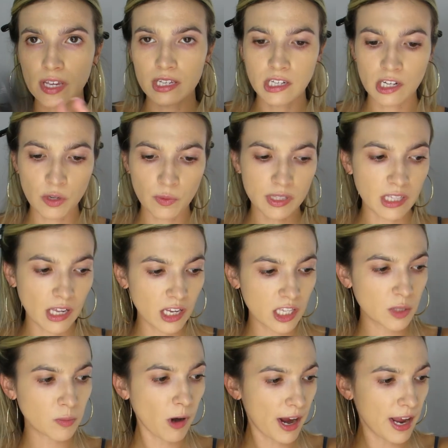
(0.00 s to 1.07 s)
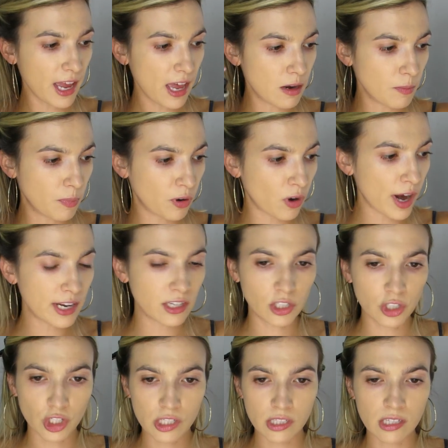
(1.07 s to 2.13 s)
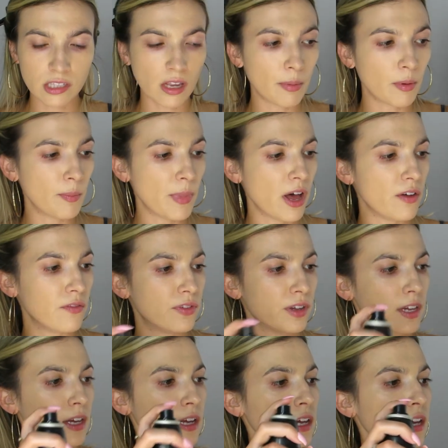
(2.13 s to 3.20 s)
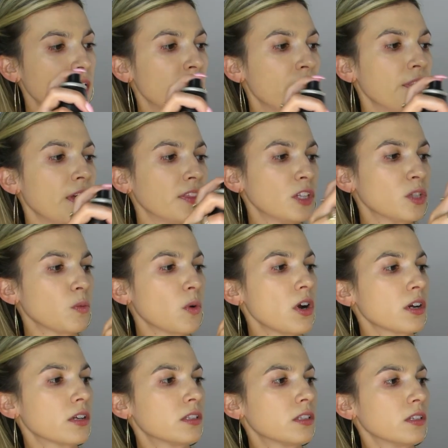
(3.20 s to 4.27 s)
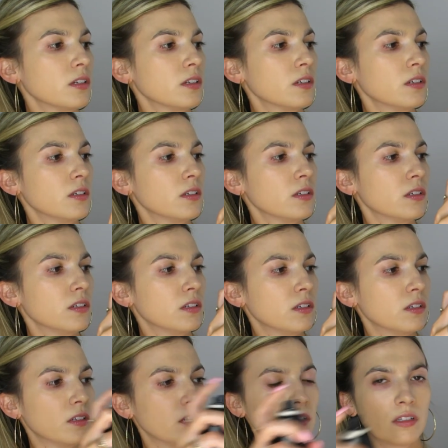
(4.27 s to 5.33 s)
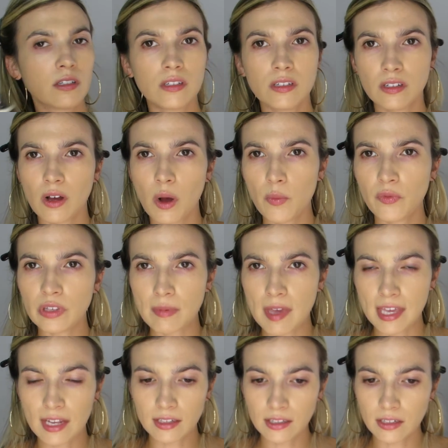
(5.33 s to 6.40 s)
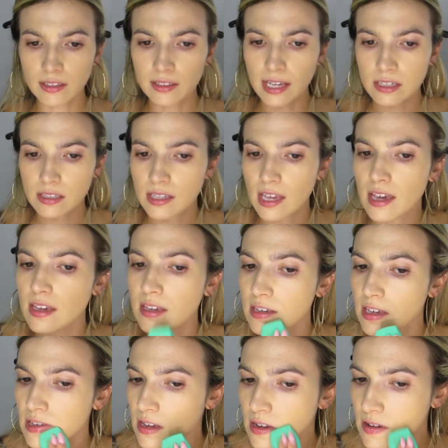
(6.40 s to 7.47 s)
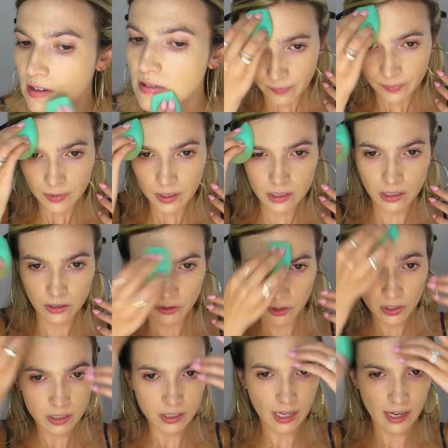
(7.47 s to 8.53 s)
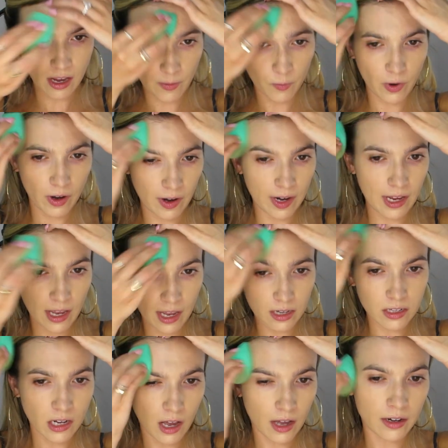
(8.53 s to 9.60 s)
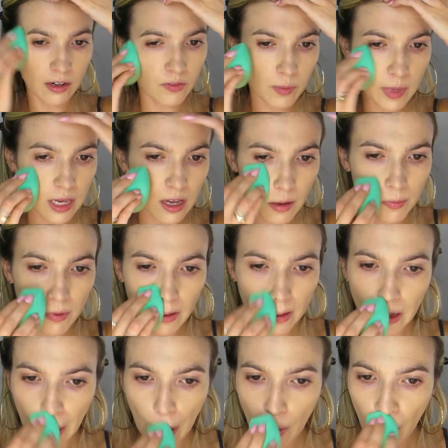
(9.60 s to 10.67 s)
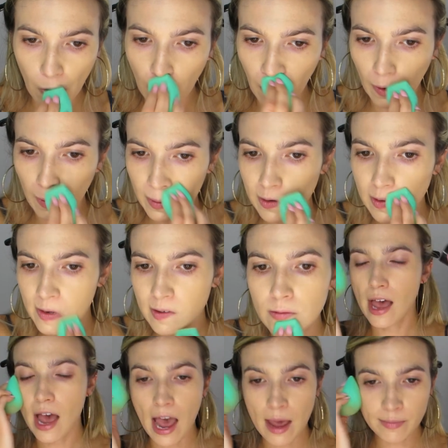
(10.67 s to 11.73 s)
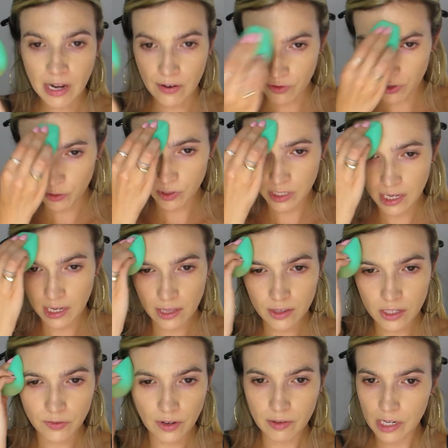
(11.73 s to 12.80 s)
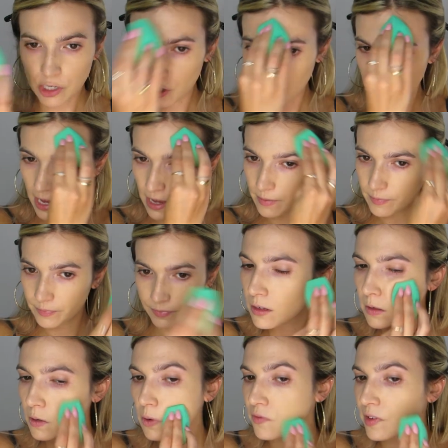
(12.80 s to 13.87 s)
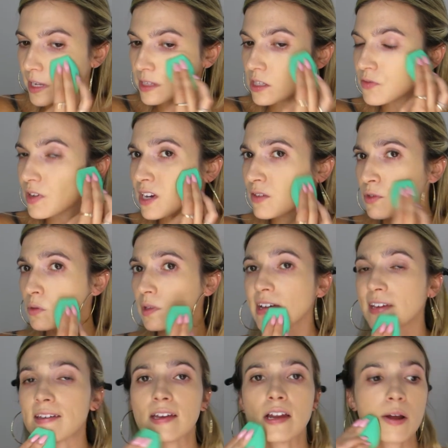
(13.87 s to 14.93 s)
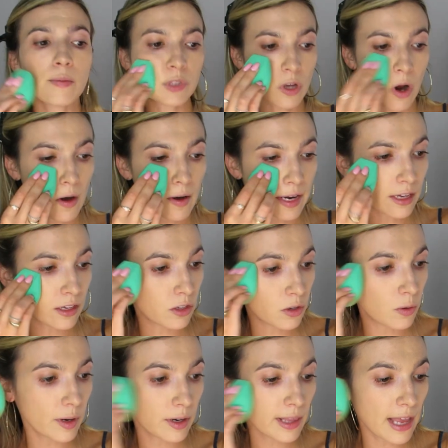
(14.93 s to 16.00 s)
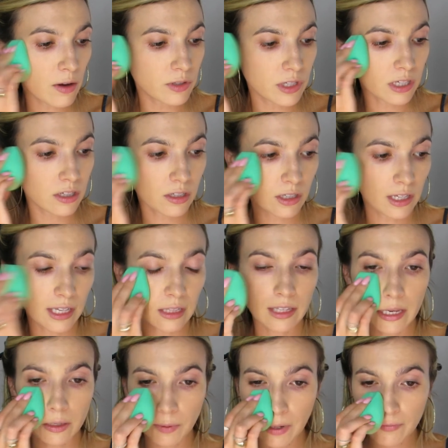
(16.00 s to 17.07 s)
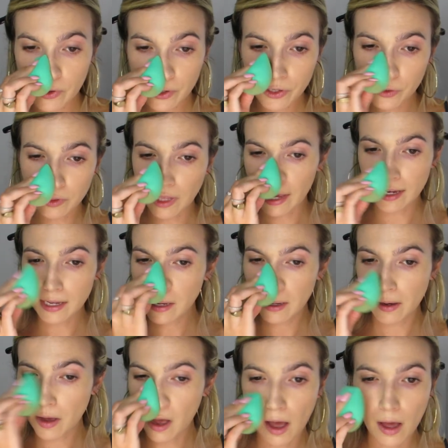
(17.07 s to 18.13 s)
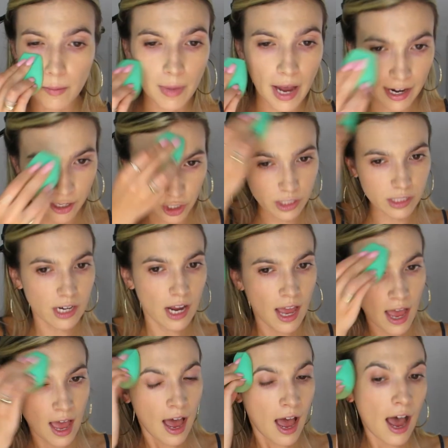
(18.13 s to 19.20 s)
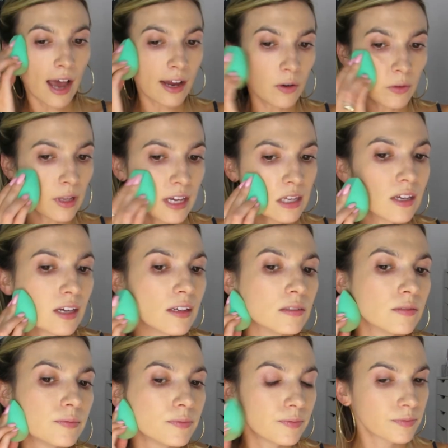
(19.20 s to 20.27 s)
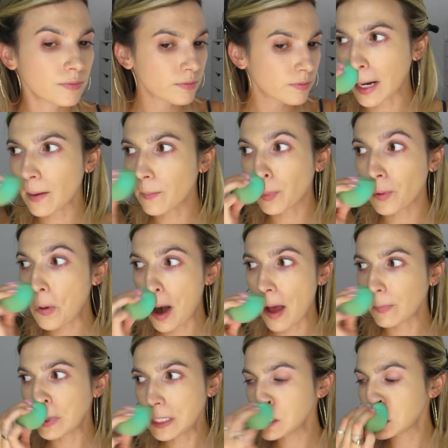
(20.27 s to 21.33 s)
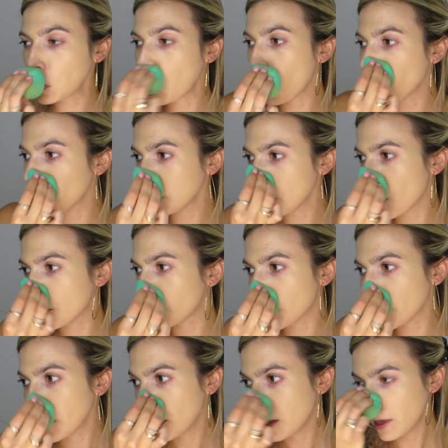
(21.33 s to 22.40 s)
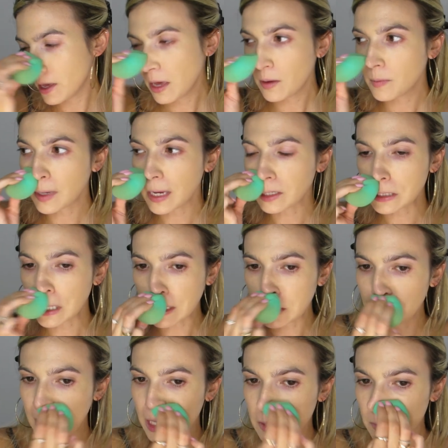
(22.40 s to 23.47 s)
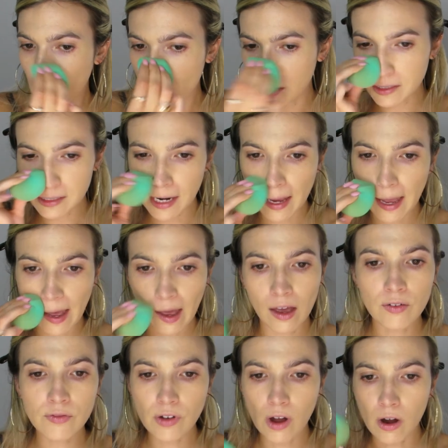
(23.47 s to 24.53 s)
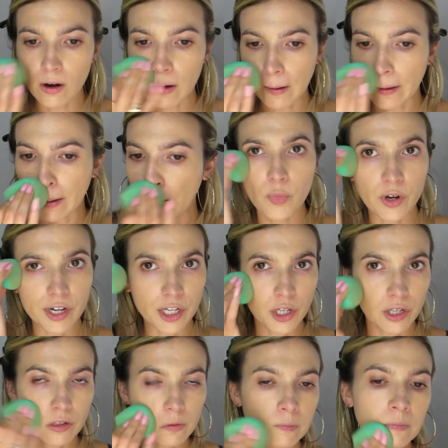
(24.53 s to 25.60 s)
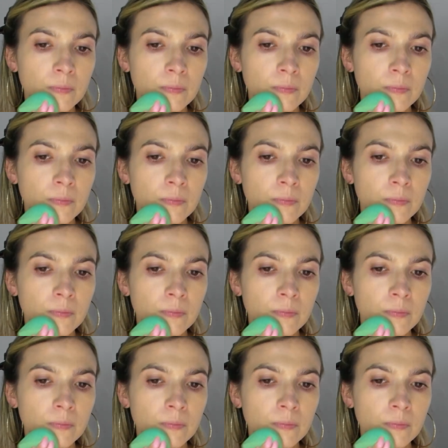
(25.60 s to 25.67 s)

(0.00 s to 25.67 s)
Continuous Setting Spray and pray to Jesus up above that this works hopefully make it a little less cakey because it looks like I'm wearing a ton of makeup right now. Ugh, I'm never using this foundation again. No offense. If any of you like it, I'm sorry. You're allowed to like whatever you like. Um, I just, I don't like it. But I promise all the other BH Cosmetics products that I have are pretty good.